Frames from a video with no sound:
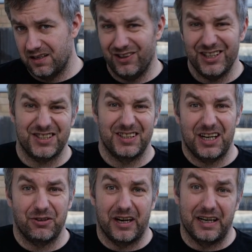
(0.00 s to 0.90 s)
Not a
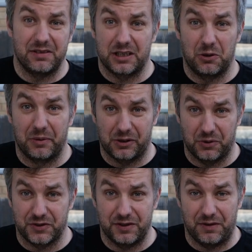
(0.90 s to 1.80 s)
scenario I ever come
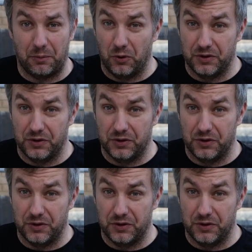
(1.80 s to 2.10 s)
across, if I'm